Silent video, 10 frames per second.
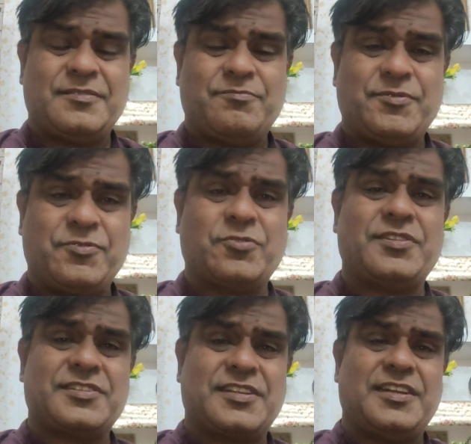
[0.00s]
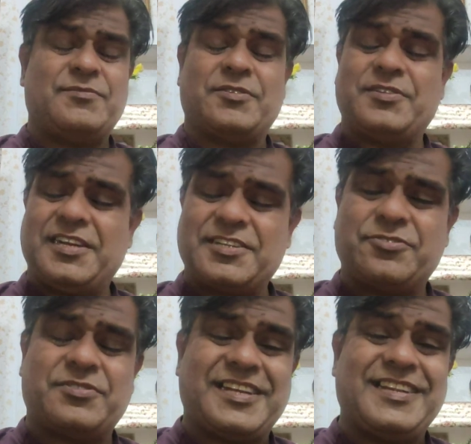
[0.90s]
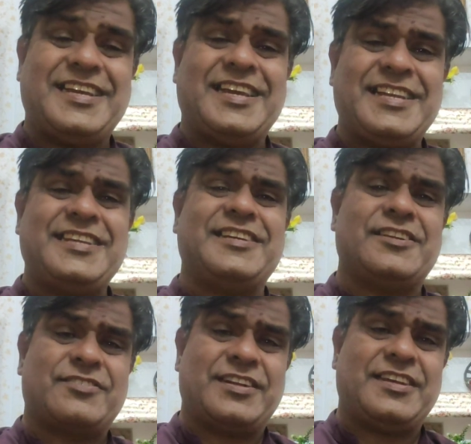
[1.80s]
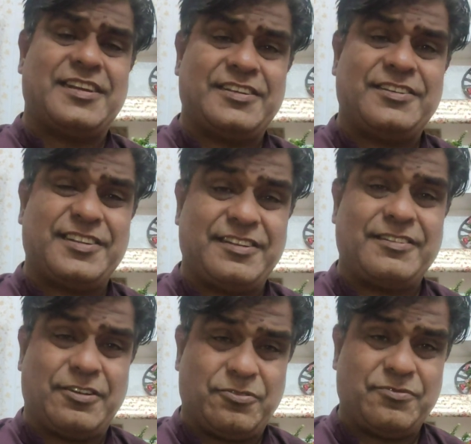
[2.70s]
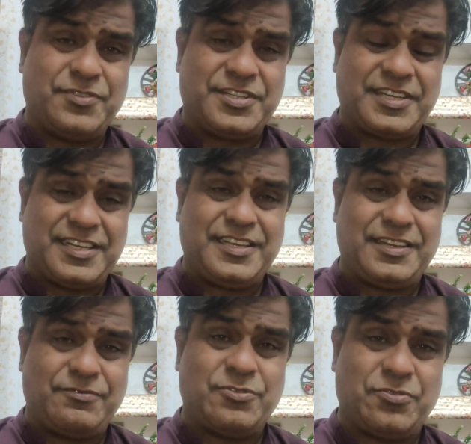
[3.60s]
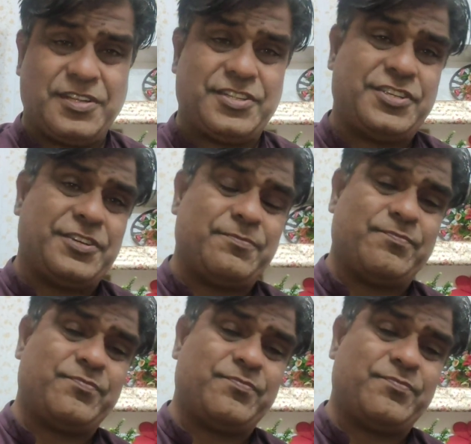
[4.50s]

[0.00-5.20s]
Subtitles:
Before this claim, I will let you tell any country until now which I have knowledge